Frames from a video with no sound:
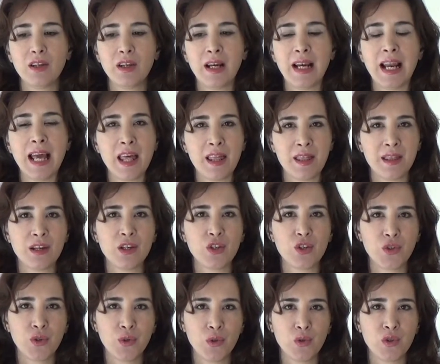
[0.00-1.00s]

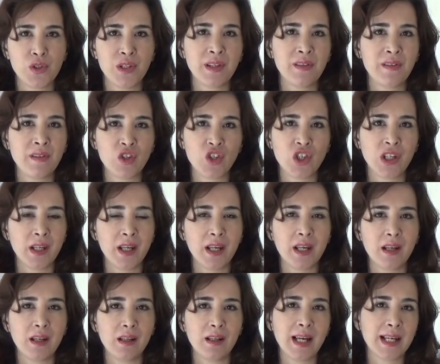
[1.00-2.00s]
leathers used in the
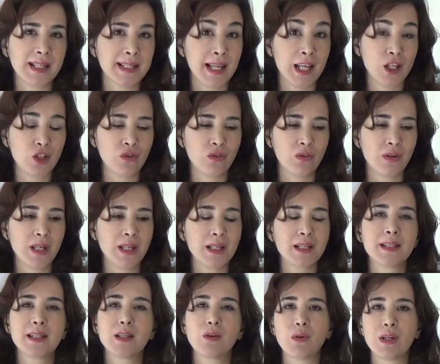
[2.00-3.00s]
Chanel
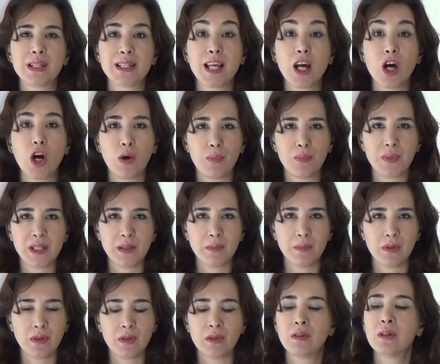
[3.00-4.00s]
accessories was
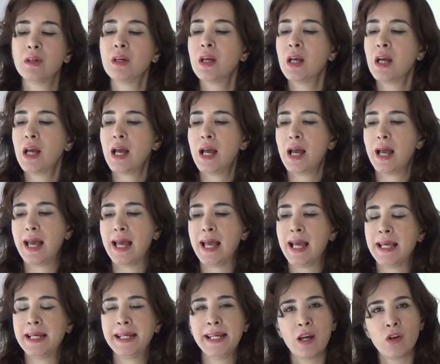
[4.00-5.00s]
optimal.
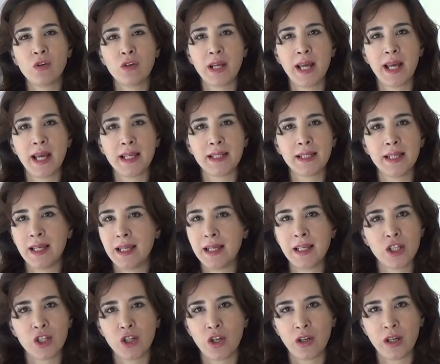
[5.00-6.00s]
Nowadays it
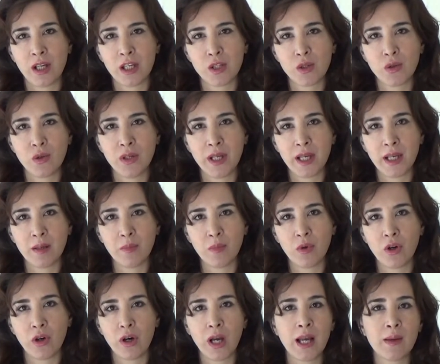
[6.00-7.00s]
is not as good
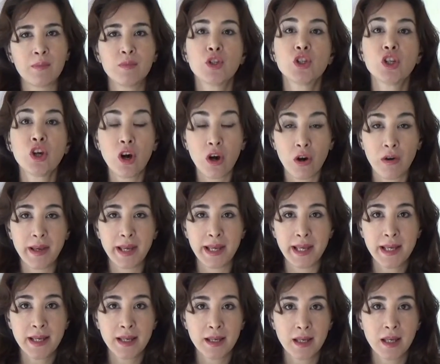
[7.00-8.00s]
anymore. I'm
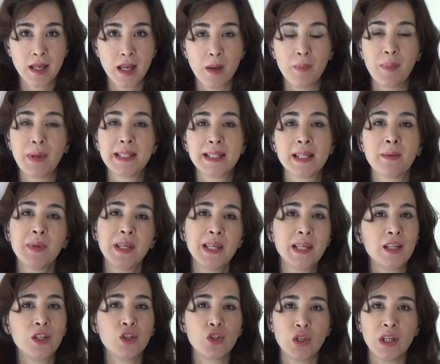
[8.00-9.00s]
sorry, but I'm
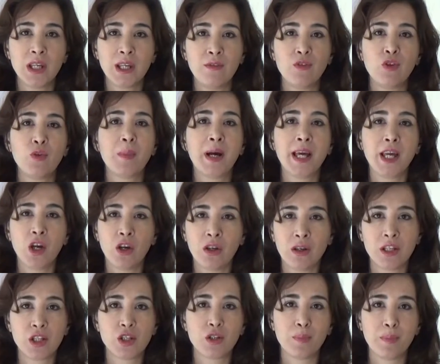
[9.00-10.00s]
here to give you my
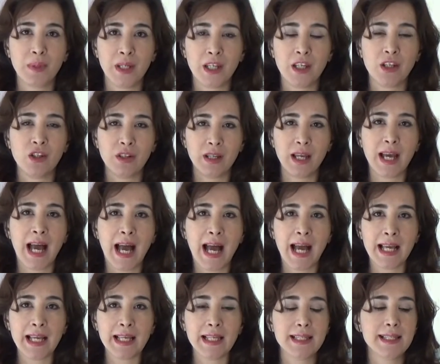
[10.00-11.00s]
honest opinion,
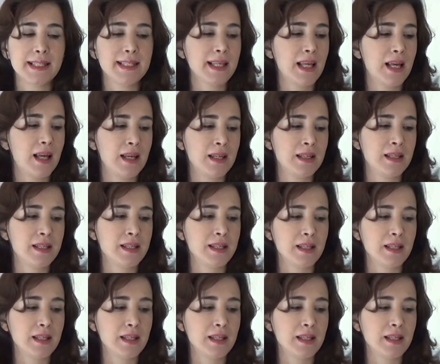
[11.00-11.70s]
guys, and